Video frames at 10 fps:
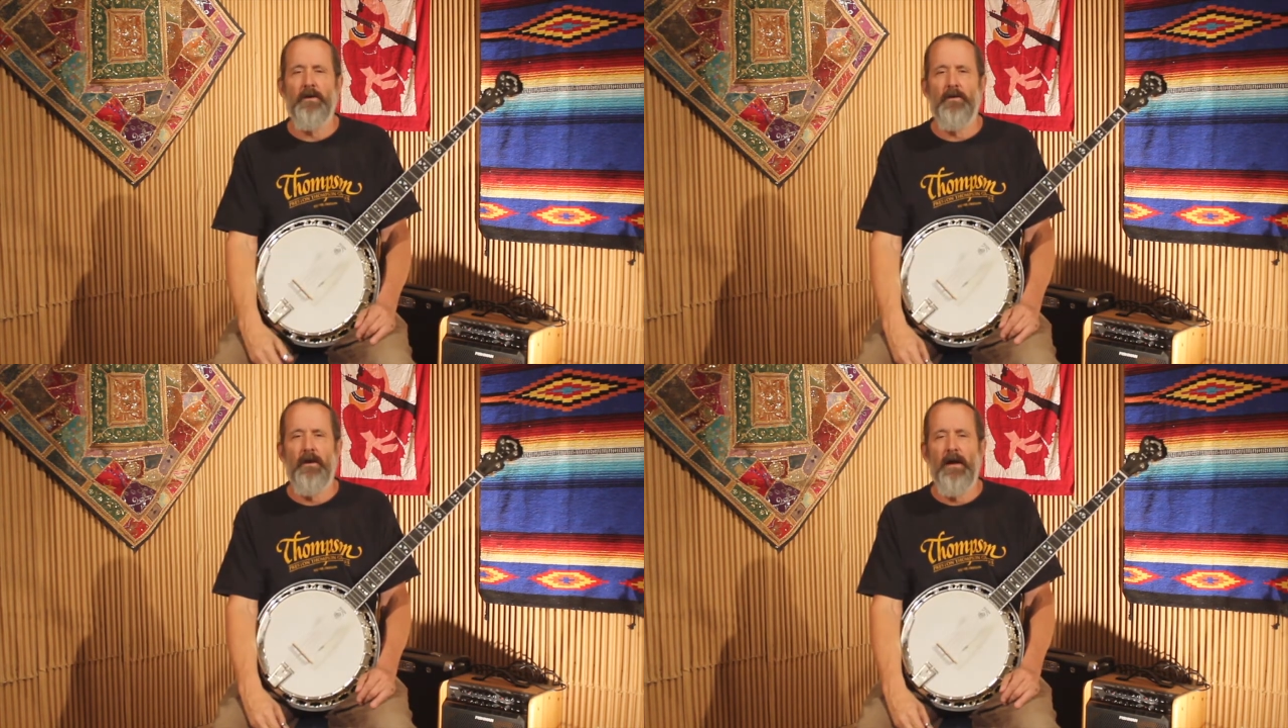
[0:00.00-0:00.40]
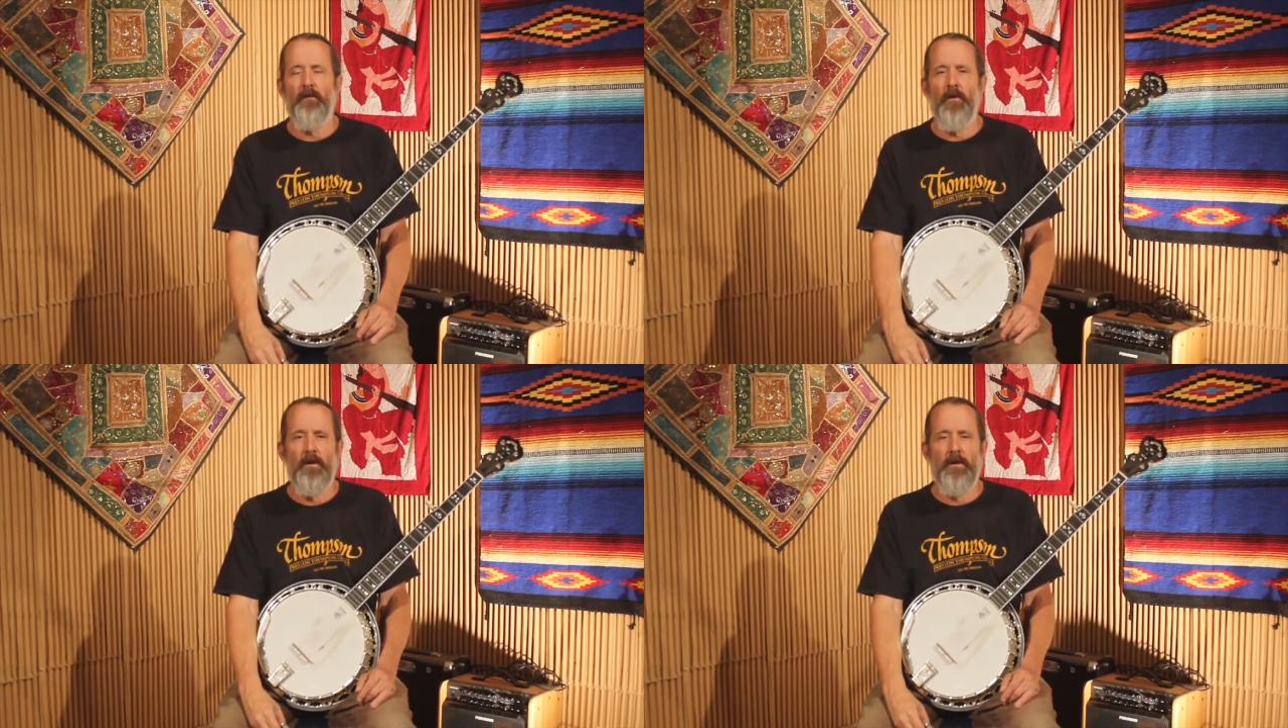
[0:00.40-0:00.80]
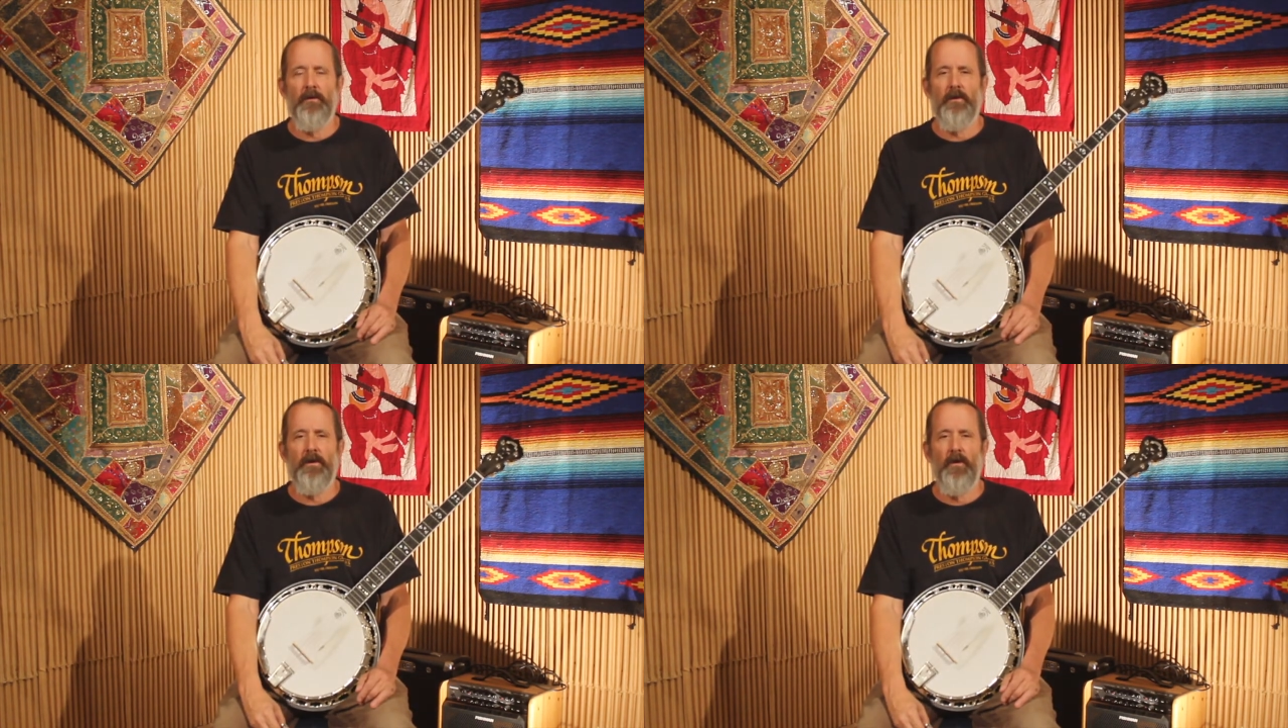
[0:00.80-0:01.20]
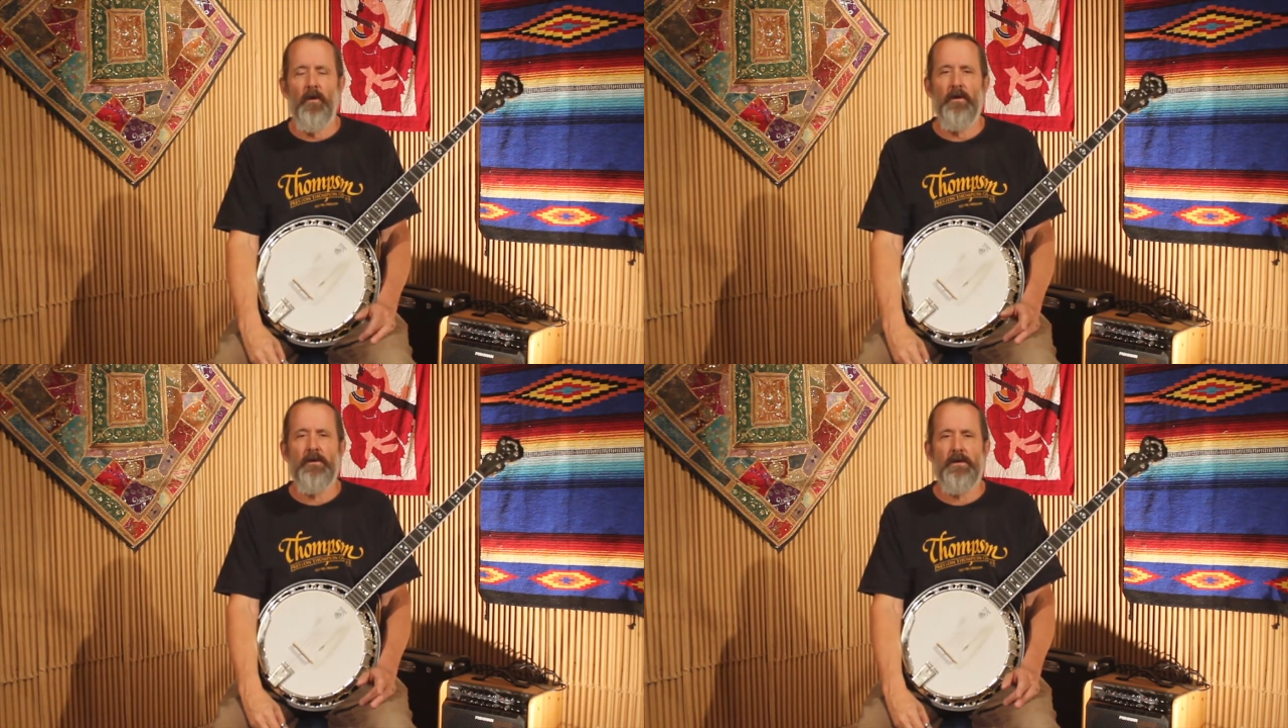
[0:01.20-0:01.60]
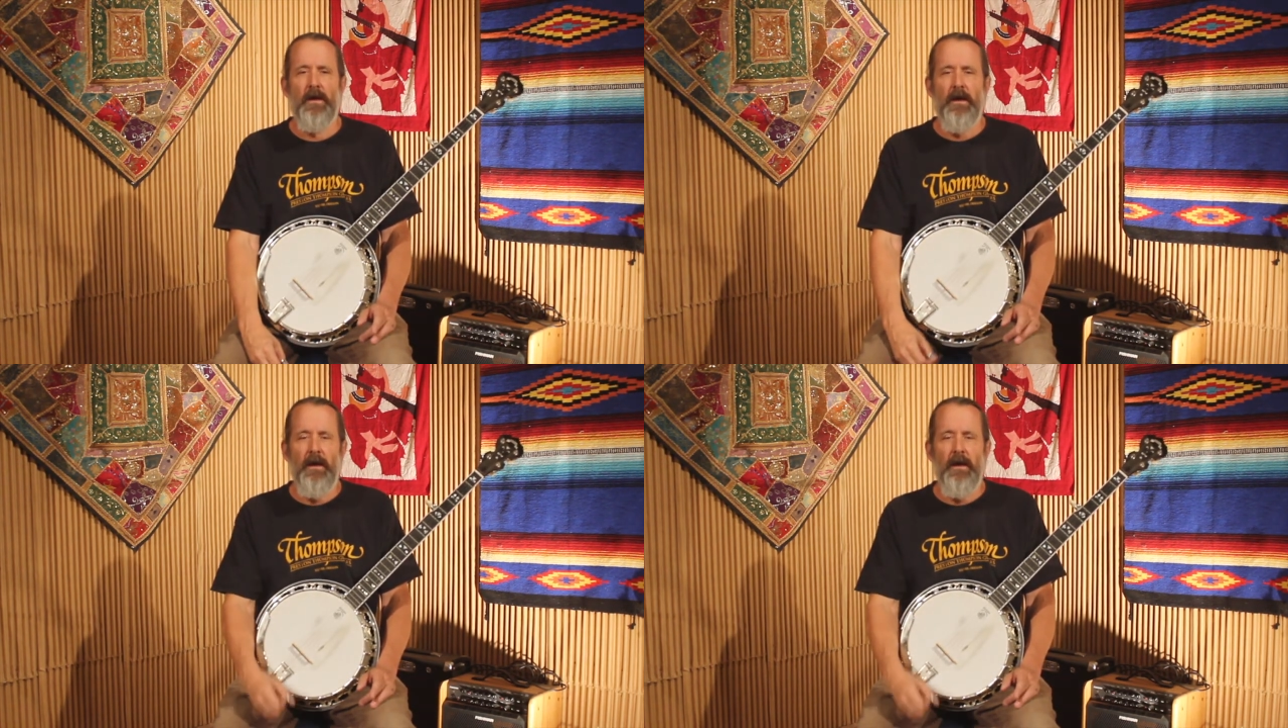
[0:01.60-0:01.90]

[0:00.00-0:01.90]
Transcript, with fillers: to do that, rolling over the chords.